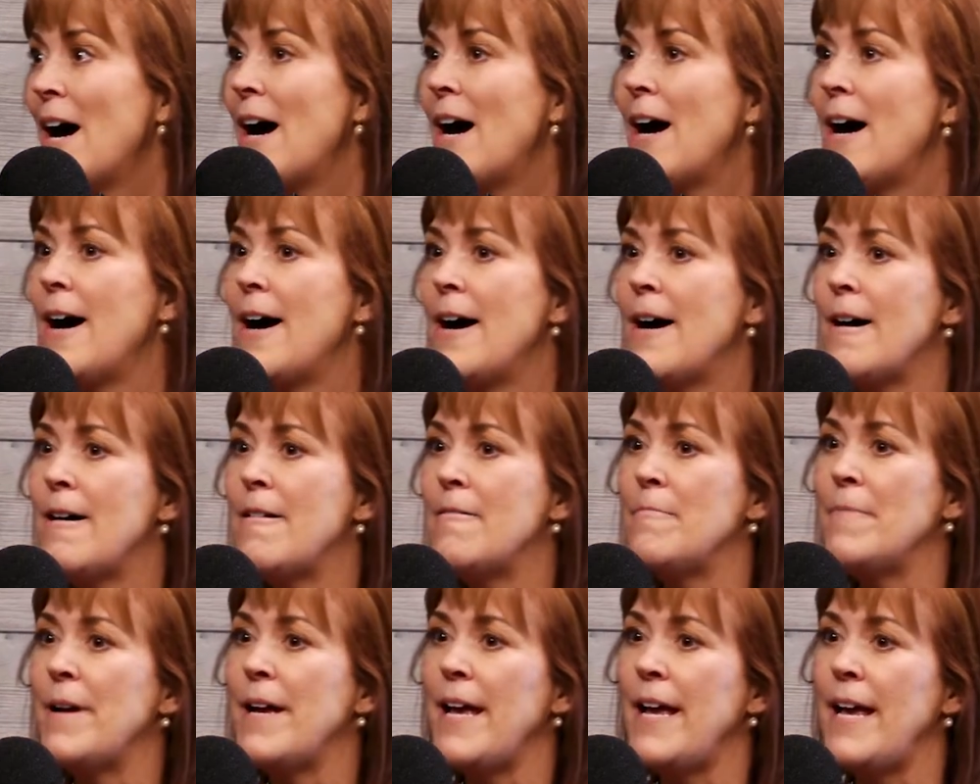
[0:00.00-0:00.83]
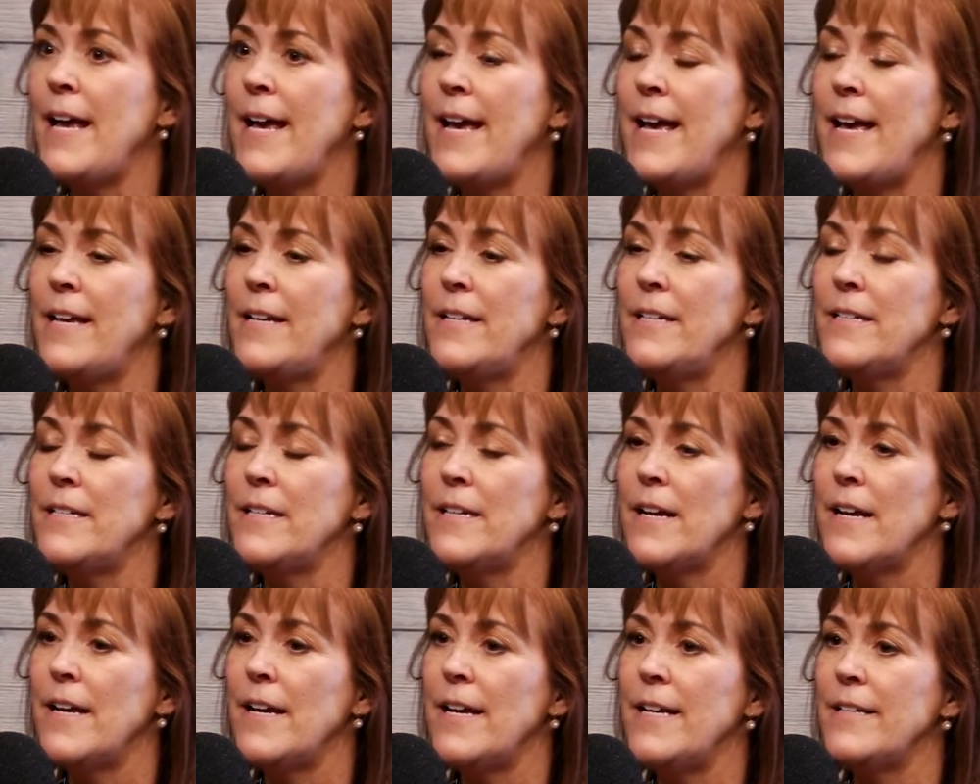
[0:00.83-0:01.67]
And
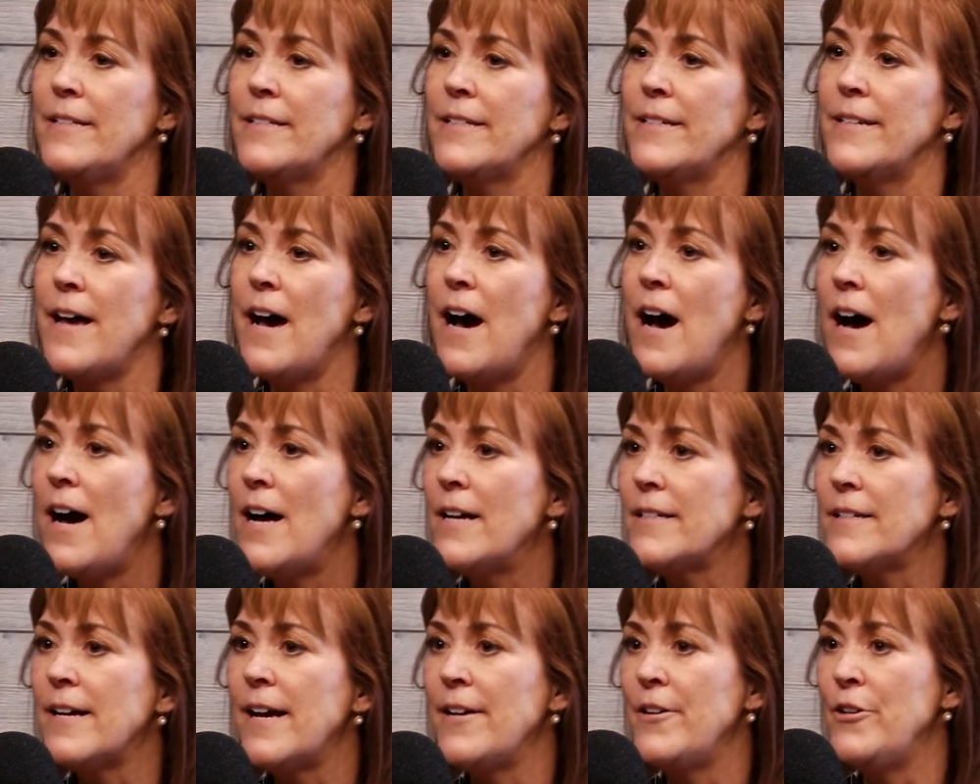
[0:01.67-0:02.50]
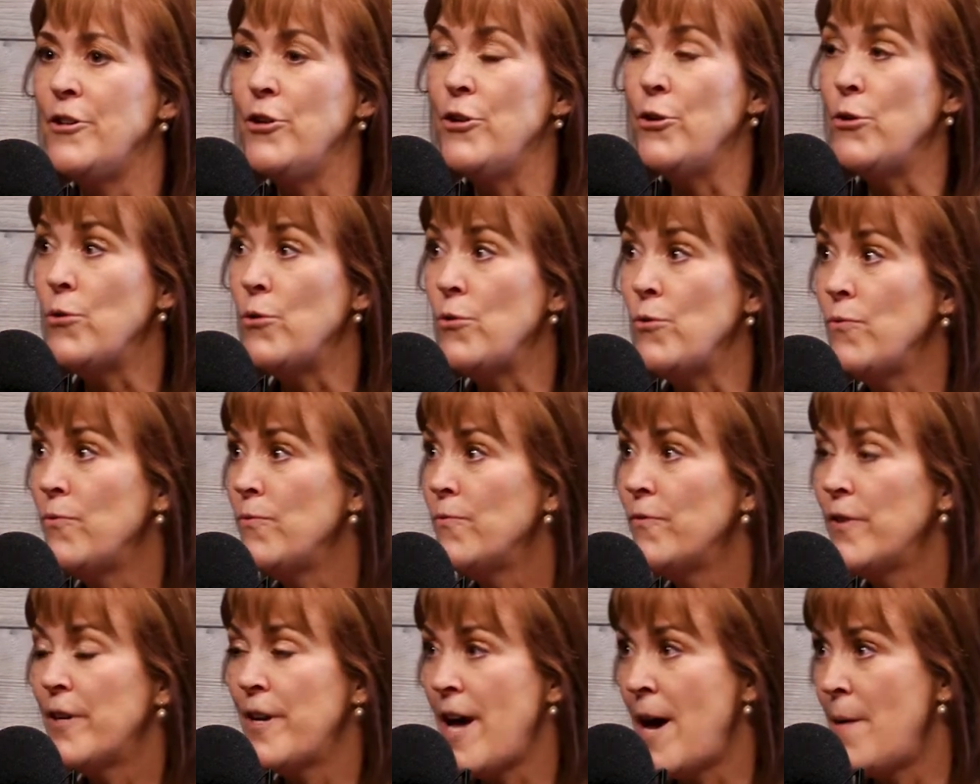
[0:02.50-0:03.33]
it's not a new
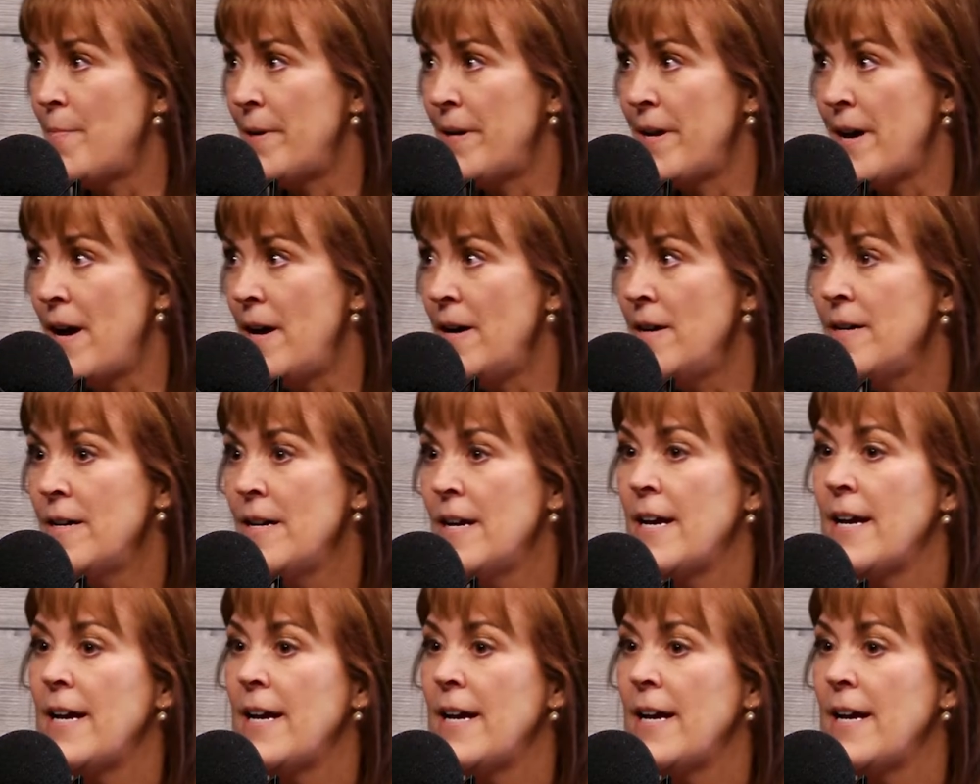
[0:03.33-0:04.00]
phenomena.